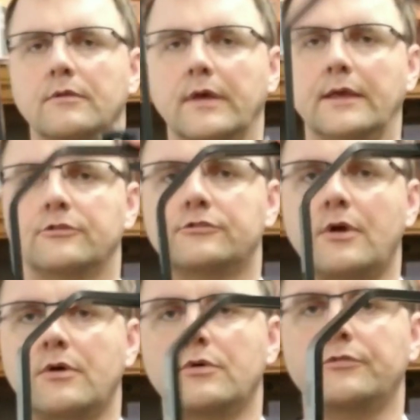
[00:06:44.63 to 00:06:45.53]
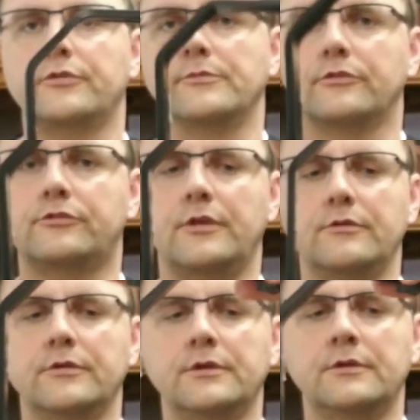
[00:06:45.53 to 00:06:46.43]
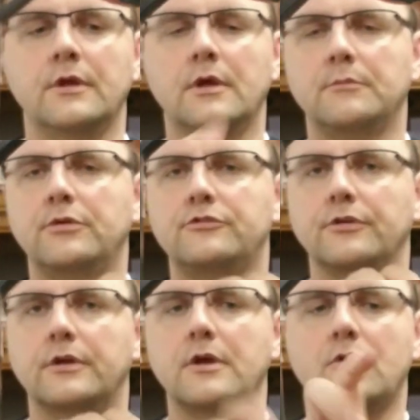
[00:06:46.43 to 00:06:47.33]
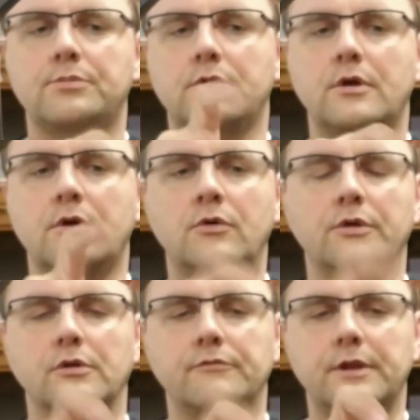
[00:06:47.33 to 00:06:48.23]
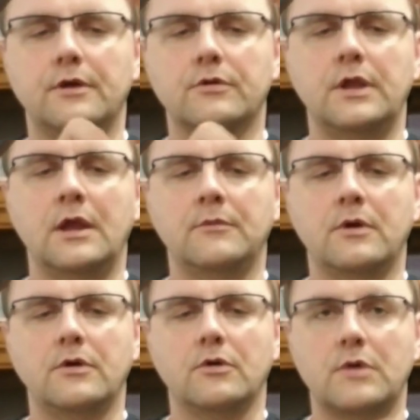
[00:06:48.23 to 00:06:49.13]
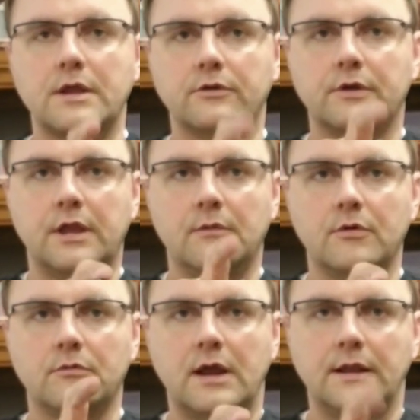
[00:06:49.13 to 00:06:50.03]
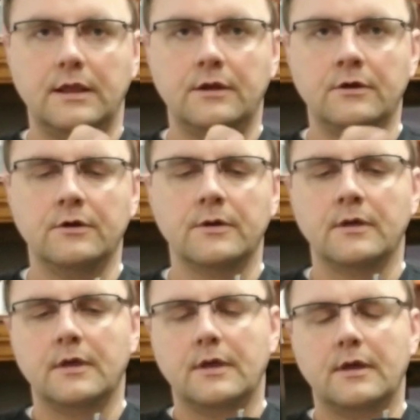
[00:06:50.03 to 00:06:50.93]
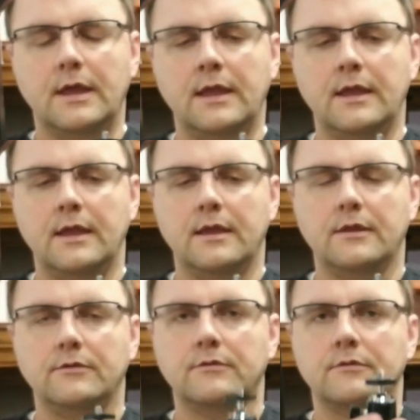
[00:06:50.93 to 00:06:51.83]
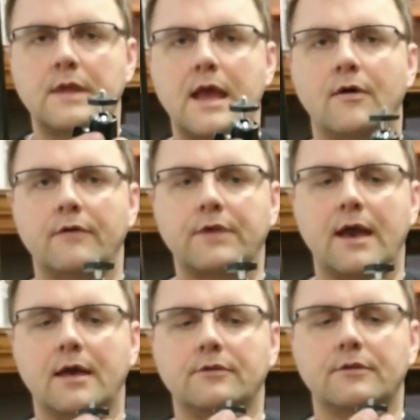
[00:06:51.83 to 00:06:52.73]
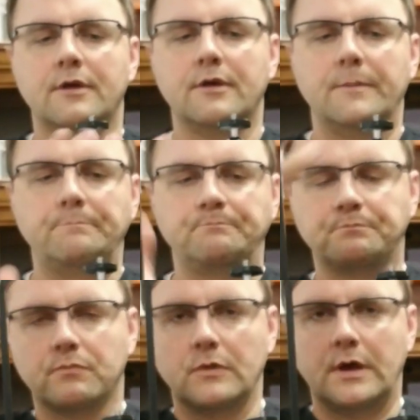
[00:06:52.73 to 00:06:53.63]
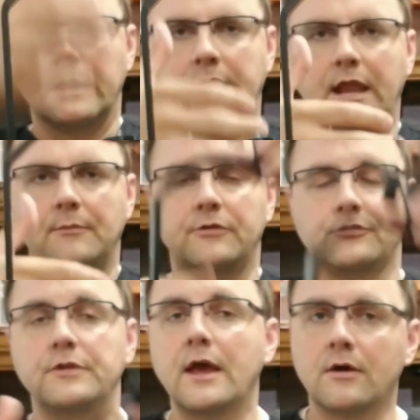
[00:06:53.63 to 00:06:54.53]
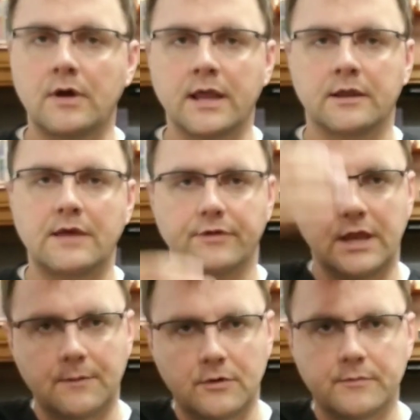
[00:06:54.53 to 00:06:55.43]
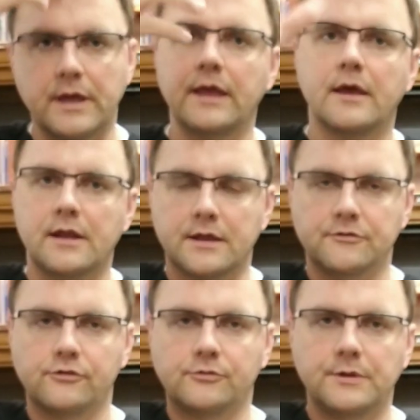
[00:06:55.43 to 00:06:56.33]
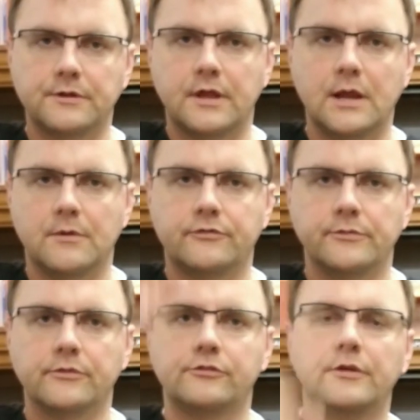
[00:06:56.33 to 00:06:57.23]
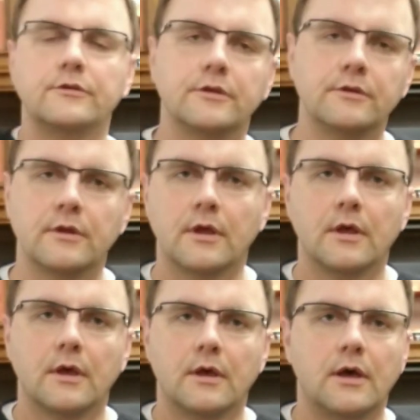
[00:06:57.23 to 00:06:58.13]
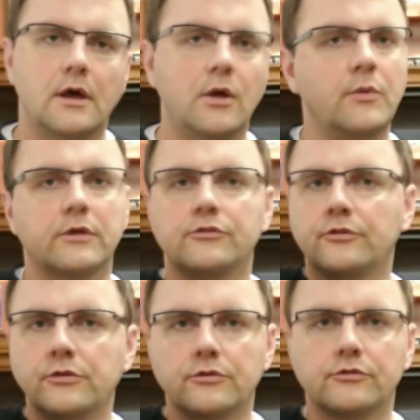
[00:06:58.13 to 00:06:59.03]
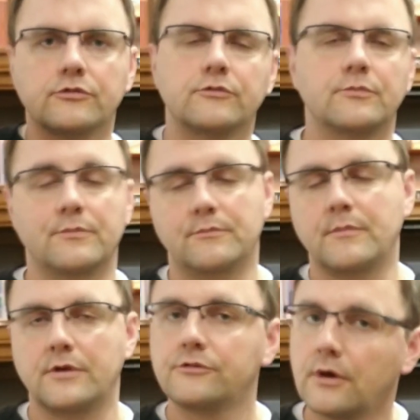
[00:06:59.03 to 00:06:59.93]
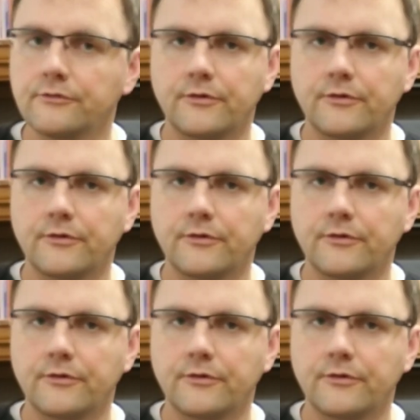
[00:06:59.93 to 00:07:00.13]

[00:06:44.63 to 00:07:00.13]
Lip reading: like so from the ceiling. Put your GoPro or your video camera or your regular camera right here. And now I've got a camera. So now I can have a camera on my head. I can suspend a camera from the ceiling. And we can still use my cell